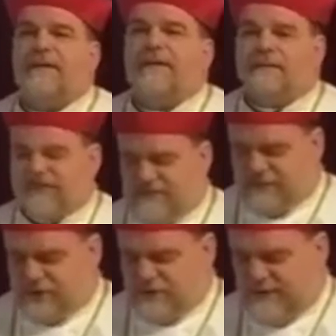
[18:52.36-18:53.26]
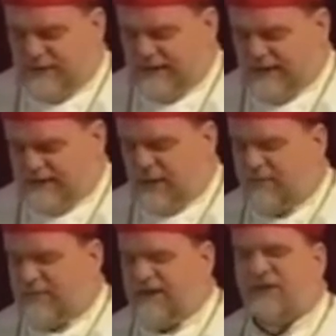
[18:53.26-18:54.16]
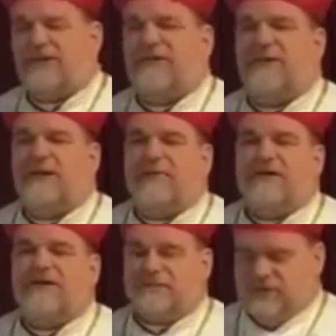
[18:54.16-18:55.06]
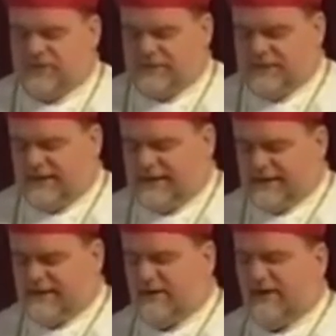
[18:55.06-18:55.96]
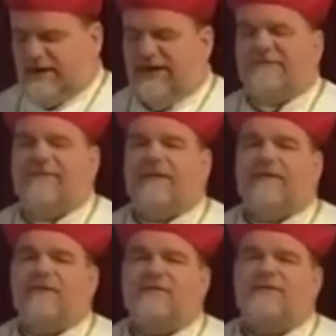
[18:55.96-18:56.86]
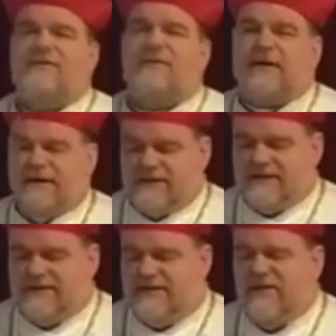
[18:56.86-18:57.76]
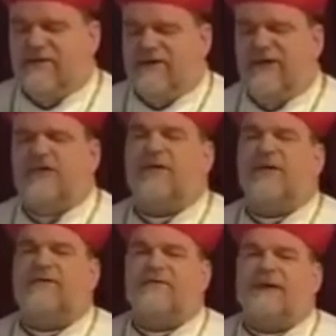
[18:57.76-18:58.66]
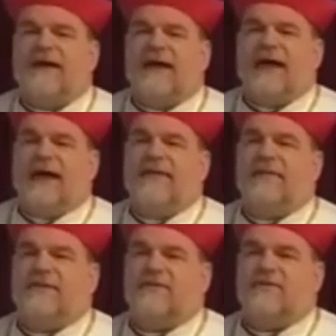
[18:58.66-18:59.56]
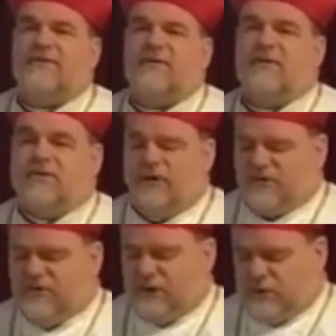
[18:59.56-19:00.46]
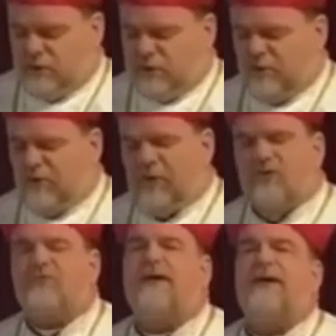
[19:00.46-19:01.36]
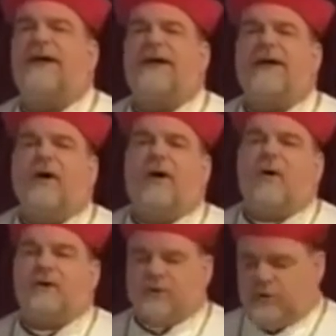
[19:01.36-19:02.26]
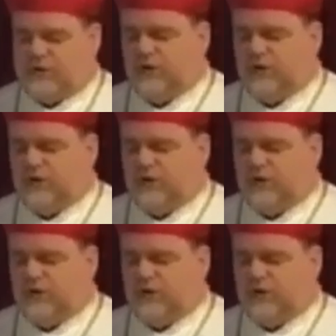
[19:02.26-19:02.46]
The Blessed Virgin Mary is our protection. Blessed Virgin Mary is our life. Blessed Virgin Mary is everything to us. And as long as we hold her rosary, always hold